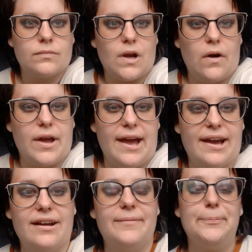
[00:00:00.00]

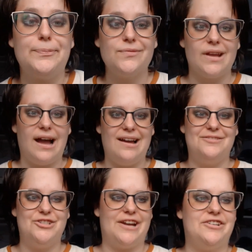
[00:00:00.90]
Okay, I've
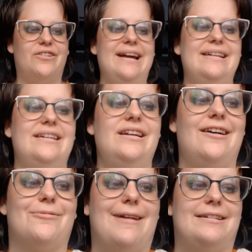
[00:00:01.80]
generated a
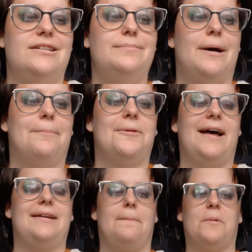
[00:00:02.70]
random number.
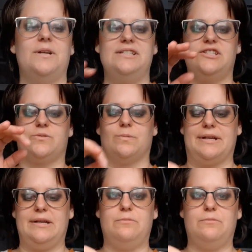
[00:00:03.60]
That number is 3,